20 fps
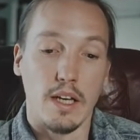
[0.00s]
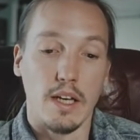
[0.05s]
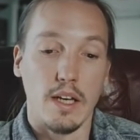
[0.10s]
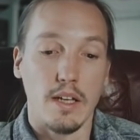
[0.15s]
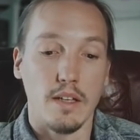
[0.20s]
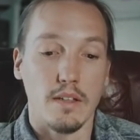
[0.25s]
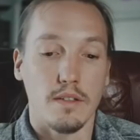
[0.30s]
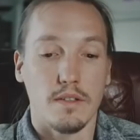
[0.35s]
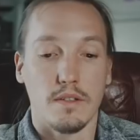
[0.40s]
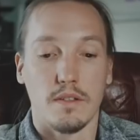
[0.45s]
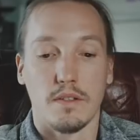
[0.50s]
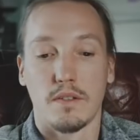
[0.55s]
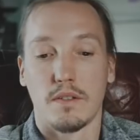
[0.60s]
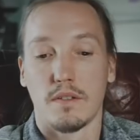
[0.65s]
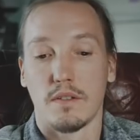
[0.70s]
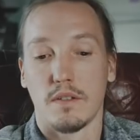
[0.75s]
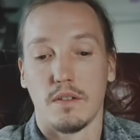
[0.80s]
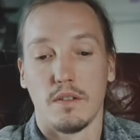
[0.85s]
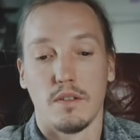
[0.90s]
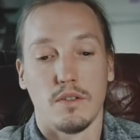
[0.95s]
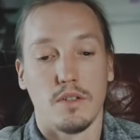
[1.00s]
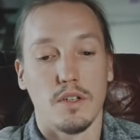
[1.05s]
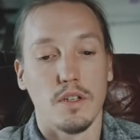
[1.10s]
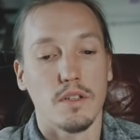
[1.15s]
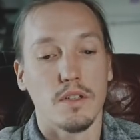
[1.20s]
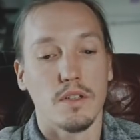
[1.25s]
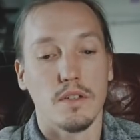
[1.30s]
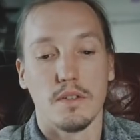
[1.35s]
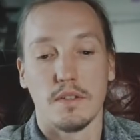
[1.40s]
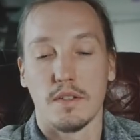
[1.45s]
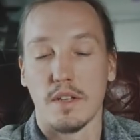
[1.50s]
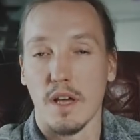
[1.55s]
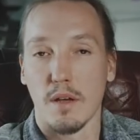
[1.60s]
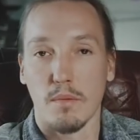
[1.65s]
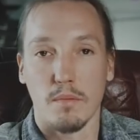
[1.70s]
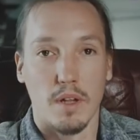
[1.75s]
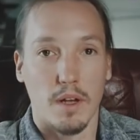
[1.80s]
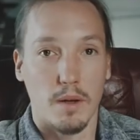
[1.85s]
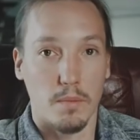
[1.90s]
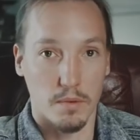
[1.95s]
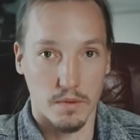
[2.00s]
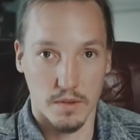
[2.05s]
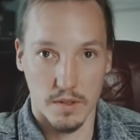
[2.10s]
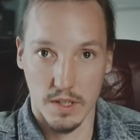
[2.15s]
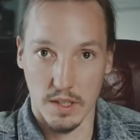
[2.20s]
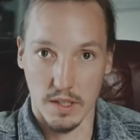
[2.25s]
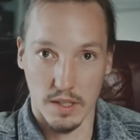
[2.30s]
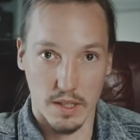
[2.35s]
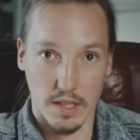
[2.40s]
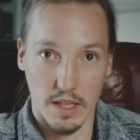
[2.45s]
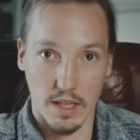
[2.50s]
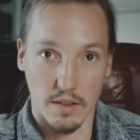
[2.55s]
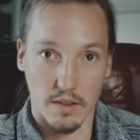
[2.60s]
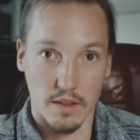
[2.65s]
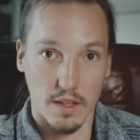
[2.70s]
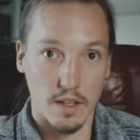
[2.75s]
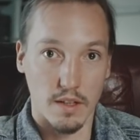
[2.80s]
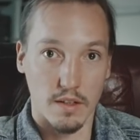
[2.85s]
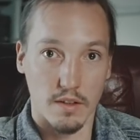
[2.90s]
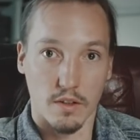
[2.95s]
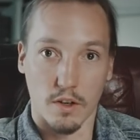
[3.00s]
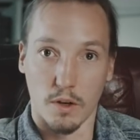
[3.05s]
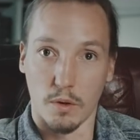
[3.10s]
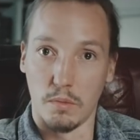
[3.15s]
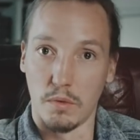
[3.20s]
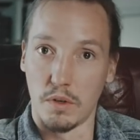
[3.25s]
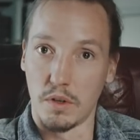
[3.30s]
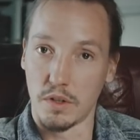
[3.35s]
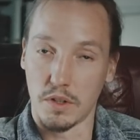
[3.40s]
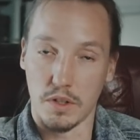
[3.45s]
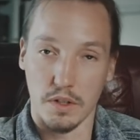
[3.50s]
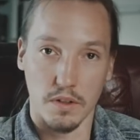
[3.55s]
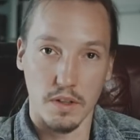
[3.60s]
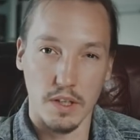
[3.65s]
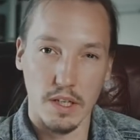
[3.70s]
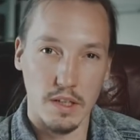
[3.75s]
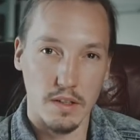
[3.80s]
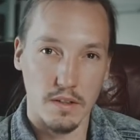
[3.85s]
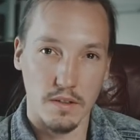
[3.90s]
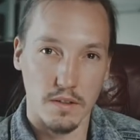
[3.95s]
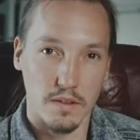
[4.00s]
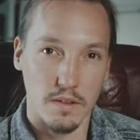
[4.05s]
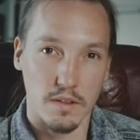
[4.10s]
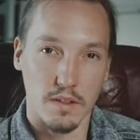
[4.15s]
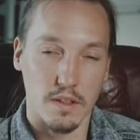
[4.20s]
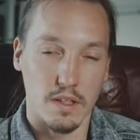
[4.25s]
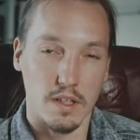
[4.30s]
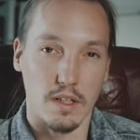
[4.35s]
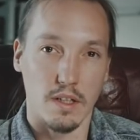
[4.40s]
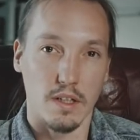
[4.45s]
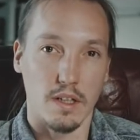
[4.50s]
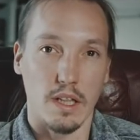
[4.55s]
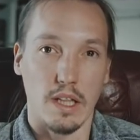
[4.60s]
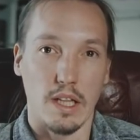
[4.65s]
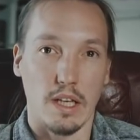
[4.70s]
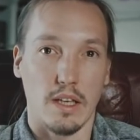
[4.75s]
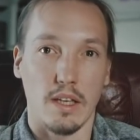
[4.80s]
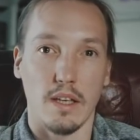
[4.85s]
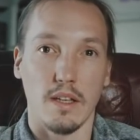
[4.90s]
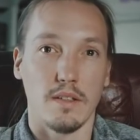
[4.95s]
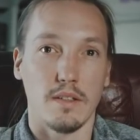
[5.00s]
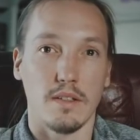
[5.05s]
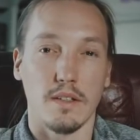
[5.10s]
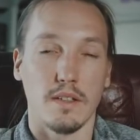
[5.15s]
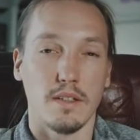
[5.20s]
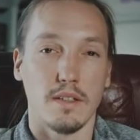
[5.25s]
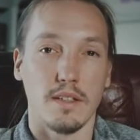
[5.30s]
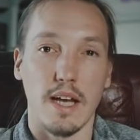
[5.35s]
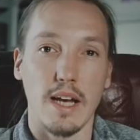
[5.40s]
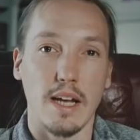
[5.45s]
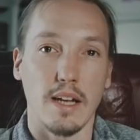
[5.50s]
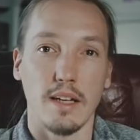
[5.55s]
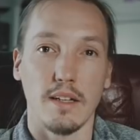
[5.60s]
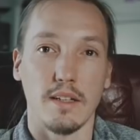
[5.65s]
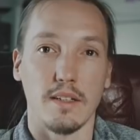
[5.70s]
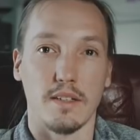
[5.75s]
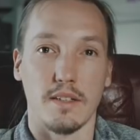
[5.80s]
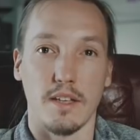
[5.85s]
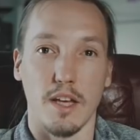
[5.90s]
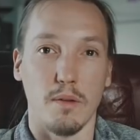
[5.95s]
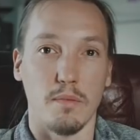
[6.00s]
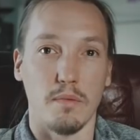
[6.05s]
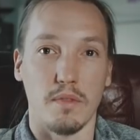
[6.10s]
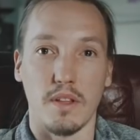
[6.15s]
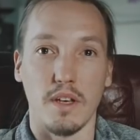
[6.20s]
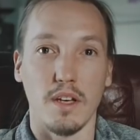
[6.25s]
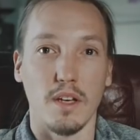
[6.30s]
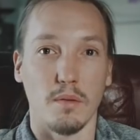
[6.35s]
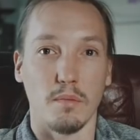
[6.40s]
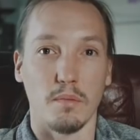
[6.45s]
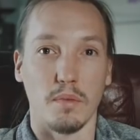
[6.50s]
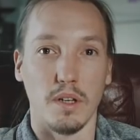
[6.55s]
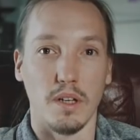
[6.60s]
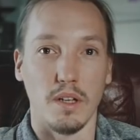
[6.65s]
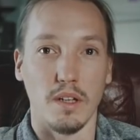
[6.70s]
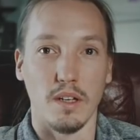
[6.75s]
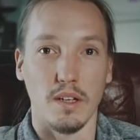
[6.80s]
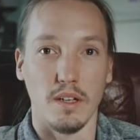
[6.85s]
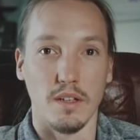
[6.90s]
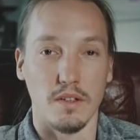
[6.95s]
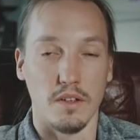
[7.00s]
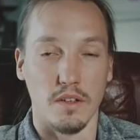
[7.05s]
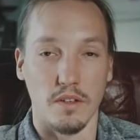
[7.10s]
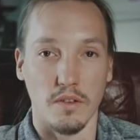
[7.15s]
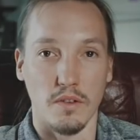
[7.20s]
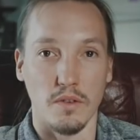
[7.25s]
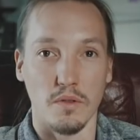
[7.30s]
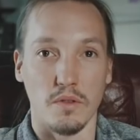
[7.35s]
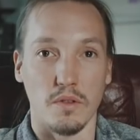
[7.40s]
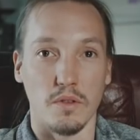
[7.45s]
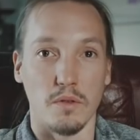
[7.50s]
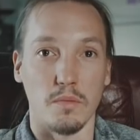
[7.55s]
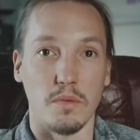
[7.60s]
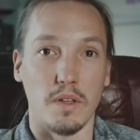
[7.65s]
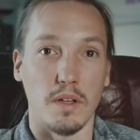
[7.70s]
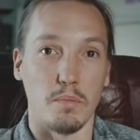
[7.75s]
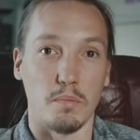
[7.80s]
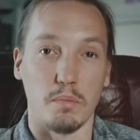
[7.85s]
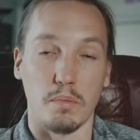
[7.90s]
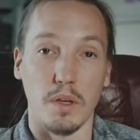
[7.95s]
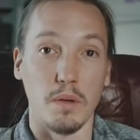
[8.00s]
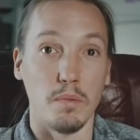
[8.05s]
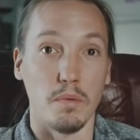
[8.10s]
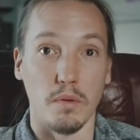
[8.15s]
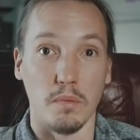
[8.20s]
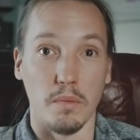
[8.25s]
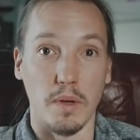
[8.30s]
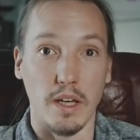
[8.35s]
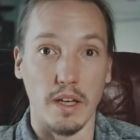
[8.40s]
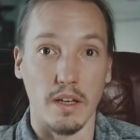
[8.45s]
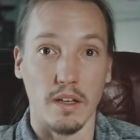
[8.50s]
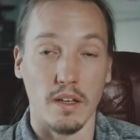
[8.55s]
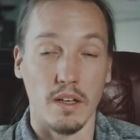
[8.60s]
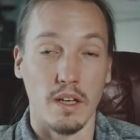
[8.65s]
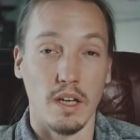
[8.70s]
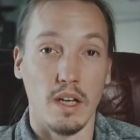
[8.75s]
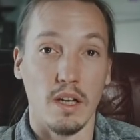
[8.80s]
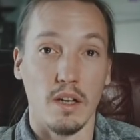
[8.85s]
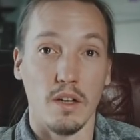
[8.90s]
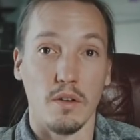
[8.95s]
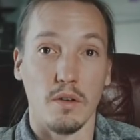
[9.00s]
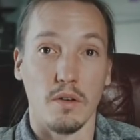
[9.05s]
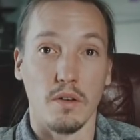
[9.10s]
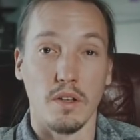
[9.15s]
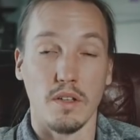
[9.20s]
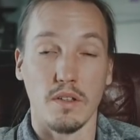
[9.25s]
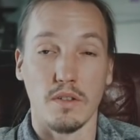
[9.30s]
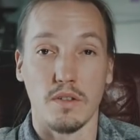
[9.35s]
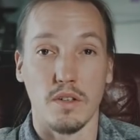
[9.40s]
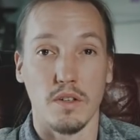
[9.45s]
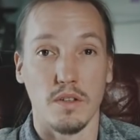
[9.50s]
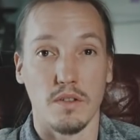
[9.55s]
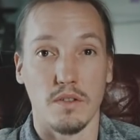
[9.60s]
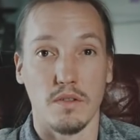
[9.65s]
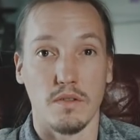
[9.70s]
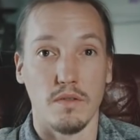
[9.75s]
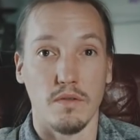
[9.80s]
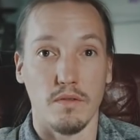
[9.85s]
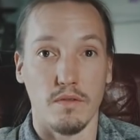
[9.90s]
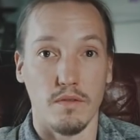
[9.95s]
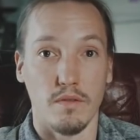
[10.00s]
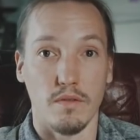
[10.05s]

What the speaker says: it's just the same type of shit that commercial is. Like it's exactly the same thing, but it is on YouTube that people make. It's just